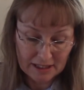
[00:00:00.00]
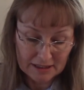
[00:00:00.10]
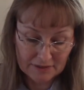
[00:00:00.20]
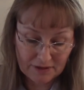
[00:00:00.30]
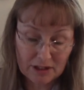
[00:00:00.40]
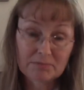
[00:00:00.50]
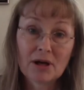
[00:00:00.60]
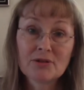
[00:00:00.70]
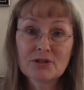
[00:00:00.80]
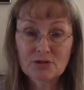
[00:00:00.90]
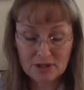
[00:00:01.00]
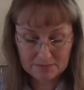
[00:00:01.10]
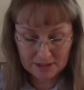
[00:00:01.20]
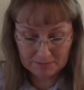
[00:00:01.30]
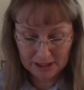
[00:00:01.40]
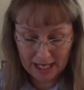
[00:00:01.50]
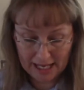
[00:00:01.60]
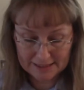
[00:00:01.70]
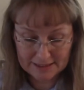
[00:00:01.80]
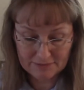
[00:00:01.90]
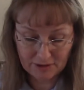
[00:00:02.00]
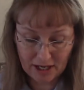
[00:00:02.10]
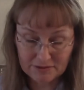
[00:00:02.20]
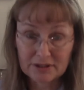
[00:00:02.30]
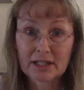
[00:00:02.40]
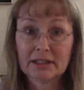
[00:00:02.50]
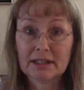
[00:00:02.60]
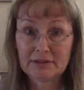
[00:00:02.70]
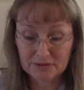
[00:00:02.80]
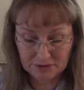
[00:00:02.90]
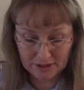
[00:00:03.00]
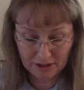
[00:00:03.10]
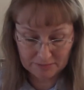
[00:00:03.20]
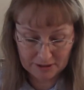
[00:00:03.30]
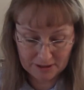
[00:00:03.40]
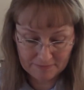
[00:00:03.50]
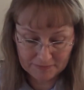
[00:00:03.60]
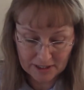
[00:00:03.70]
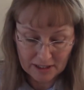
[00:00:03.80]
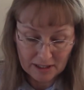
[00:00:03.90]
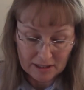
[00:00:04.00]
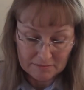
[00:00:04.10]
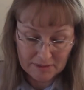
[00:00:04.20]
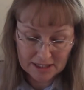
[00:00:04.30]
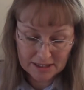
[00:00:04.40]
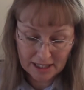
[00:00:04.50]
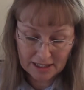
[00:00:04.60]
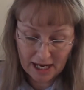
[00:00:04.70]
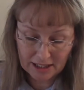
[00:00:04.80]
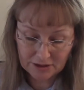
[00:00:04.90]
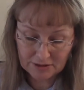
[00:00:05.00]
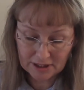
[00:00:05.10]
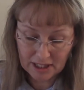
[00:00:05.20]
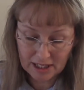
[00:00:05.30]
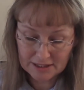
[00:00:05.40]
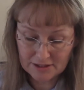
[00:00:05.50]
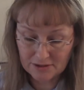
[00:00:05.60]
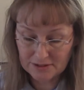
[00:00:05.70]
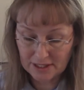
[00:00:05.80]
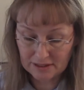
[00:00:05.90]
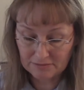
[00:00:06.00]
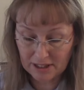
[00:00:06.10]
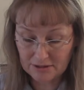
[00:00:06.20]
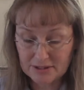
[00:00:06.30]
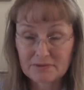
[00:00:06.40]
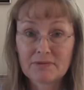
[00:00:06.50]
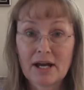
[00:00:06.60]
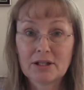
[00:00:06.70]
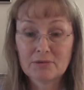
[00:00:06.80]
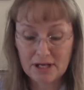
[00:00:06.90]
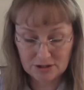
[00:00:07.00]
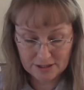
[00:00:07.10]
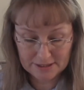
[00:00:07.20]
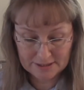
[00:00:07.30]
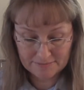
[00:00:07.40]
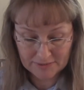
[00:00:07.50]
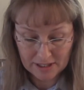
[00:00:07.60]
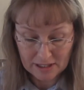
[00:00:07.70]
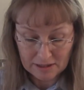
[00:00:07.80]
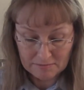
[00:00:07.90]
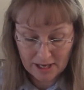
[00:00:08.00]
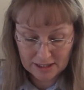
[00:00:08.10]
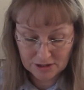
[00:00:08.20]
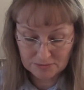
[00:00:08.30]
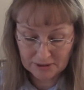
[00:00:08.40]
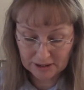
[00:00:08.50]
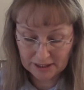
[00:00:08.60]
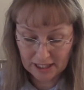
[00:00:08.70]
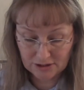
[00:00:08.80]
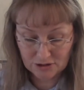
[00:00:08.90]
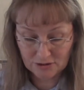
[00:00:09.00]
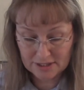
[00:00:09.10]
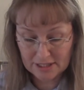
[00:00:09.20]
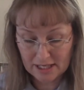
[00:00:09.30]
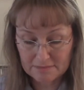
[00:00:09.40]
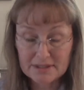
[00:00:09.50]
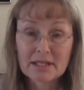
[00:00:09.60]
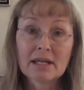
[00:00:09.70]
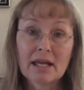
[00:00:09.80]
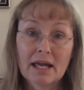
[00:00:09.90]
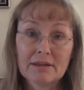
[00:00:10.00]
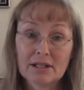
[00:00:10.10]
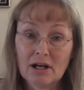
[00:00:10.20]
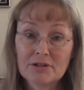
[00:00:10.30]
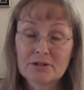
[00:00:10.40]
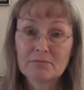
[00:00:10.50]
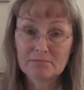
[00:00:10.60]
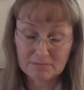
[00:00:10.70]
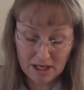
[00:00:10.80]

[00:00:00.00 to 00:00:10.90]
Develop post-treatment plans for after they leave your therapy. Maintain accurate case notes and records of evaluations. manage billing and insurance claims, and then also